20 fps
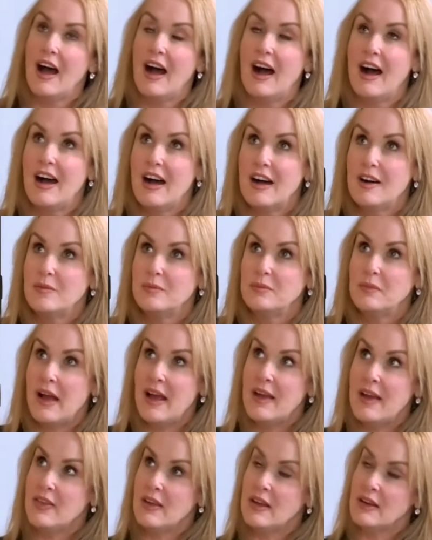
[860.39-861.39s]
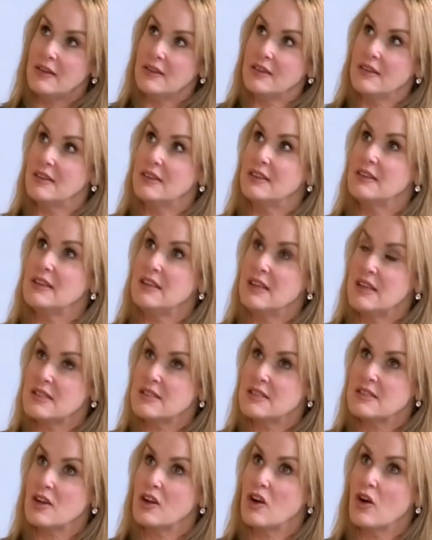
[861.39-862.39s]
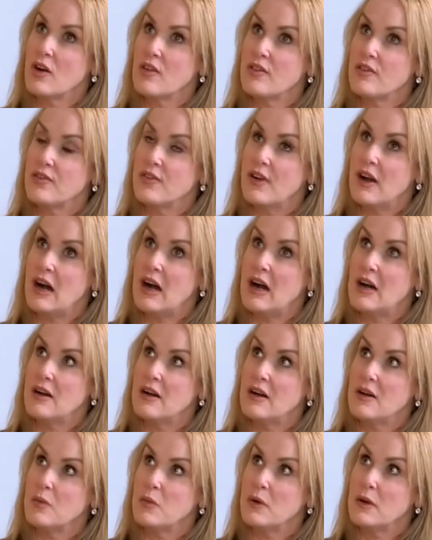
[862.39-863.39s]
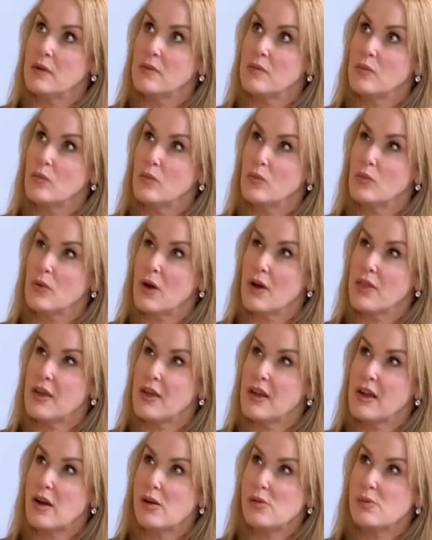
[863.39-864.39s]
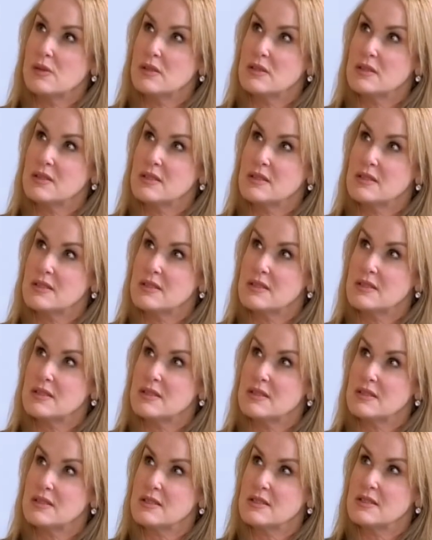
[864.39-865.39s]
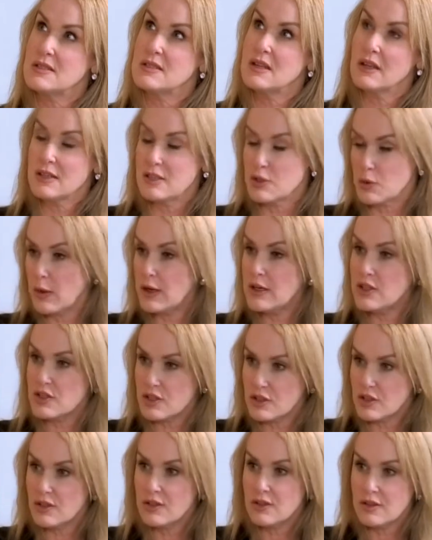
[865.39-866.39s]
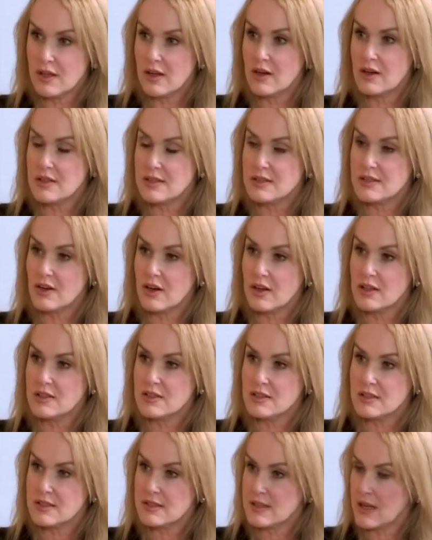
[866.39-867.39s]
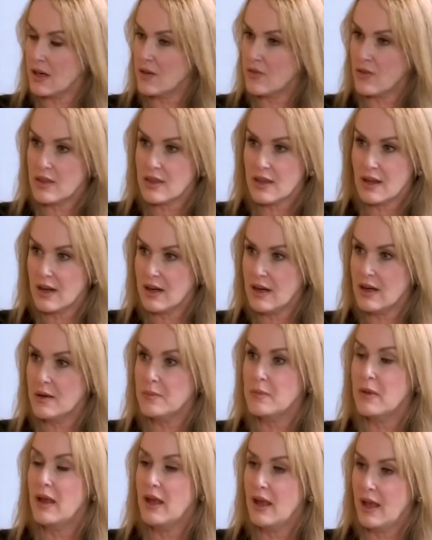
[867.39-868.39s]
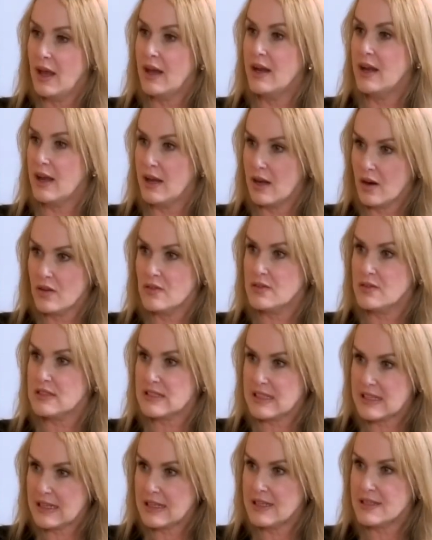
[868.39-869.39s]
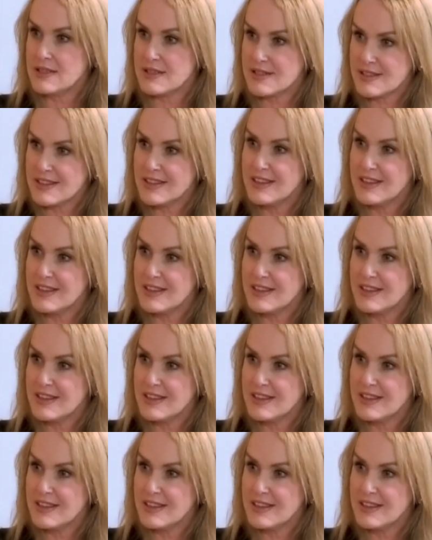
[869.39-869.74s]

And then so kind of when I think I was nearly 22, then I decided to sell everything up and head overseas.